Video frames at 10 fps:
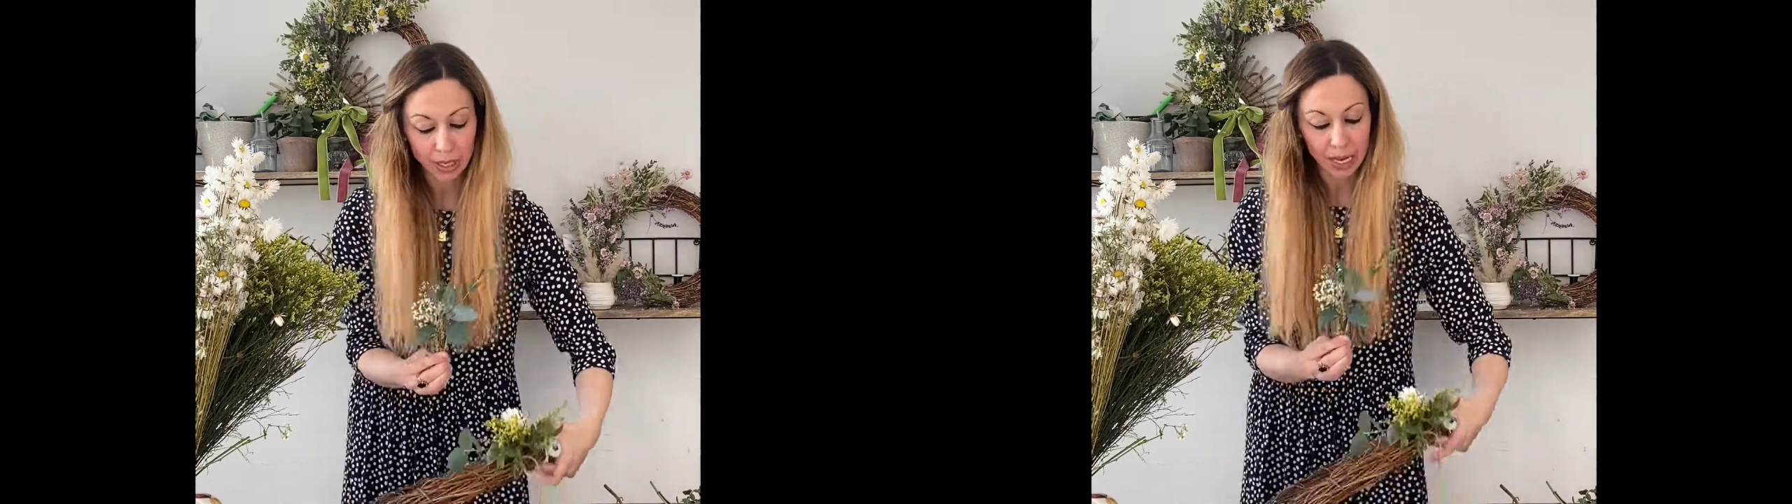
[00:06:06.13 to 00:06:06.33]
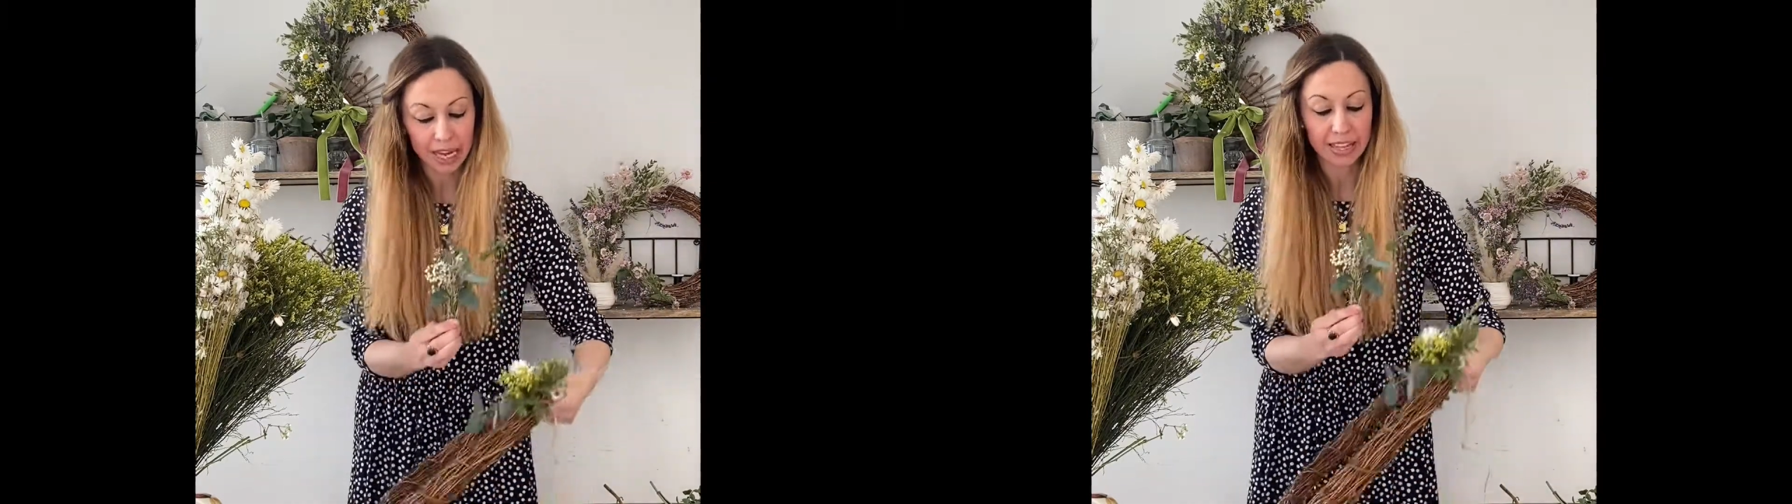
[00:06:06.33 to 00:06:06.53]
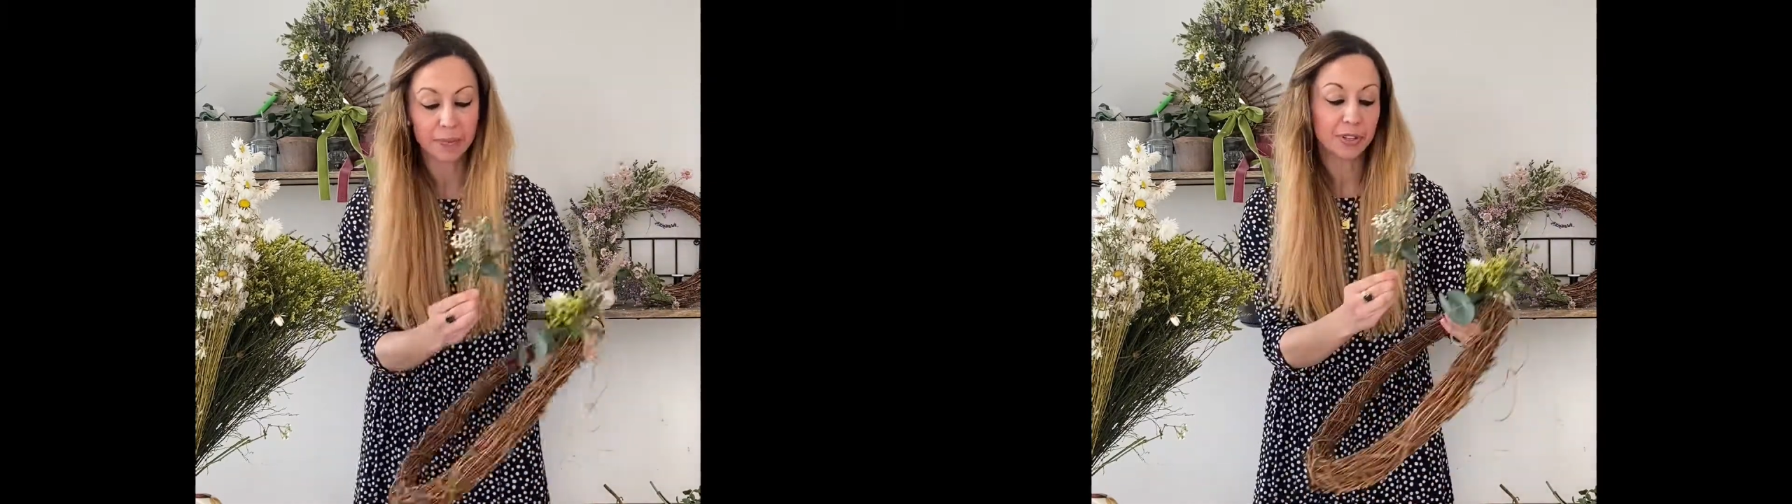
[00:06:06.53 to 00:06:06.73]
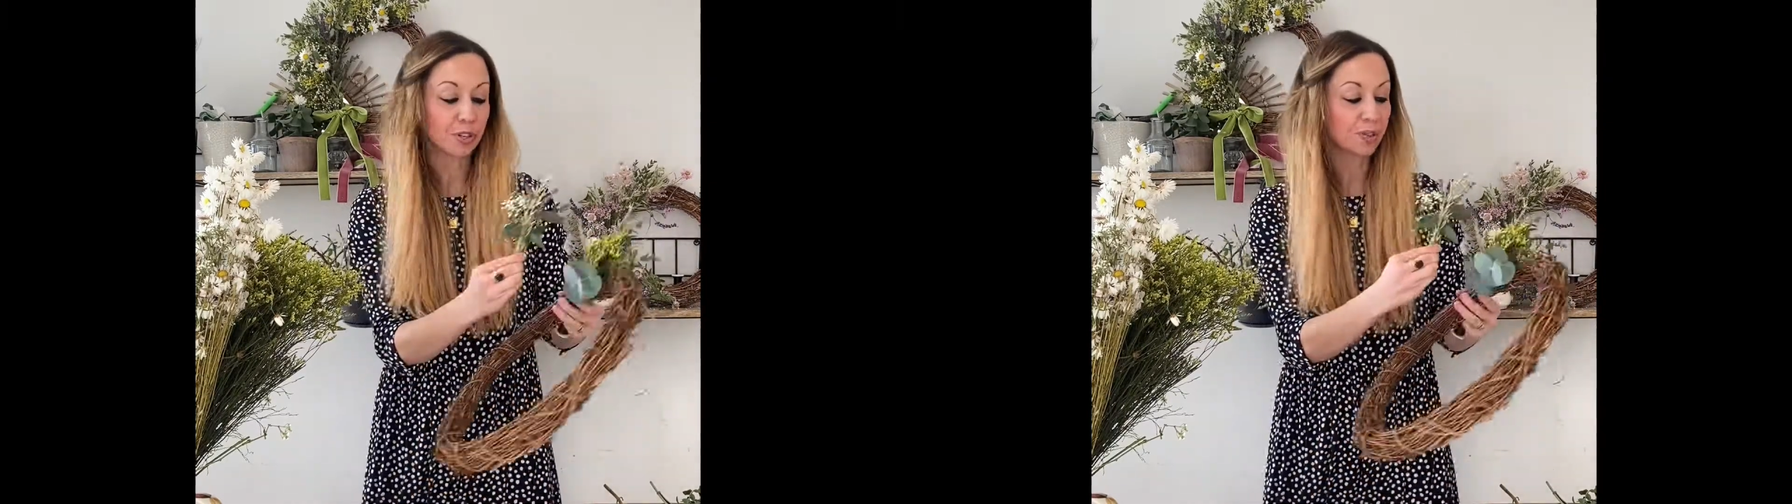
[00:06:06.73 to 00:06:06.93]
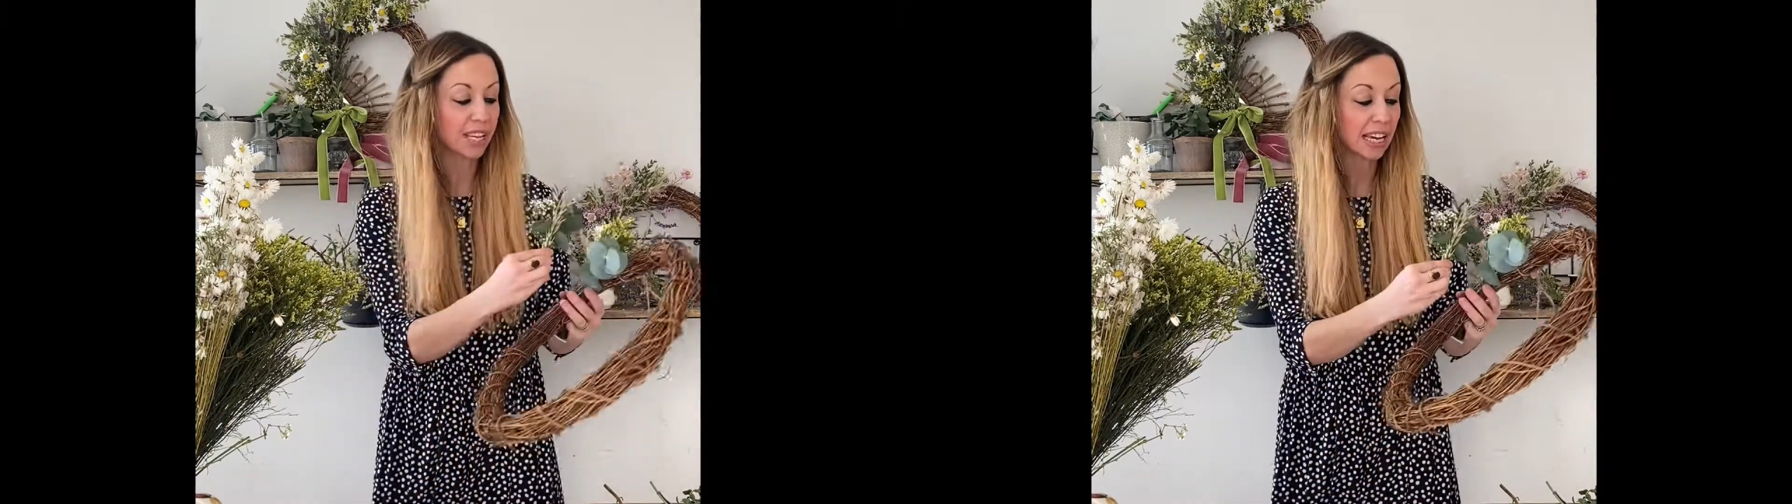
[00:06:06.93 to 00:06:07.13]
And then with your
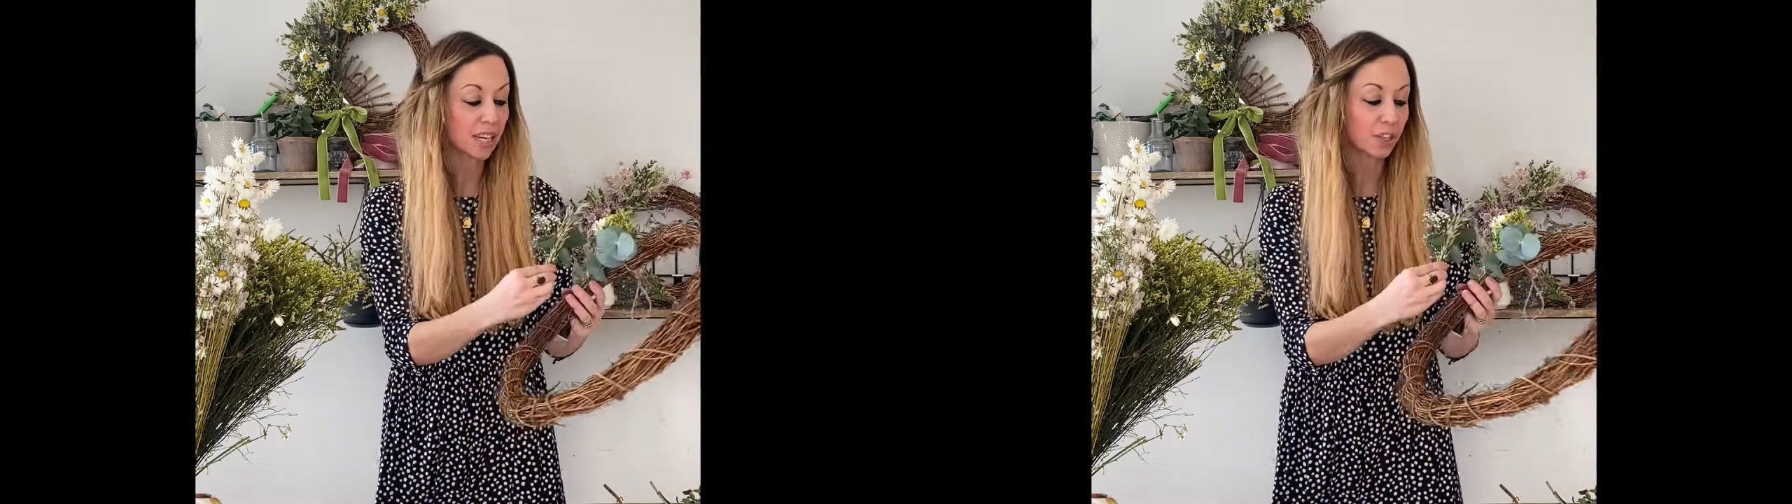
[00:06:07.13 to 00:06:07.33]
second,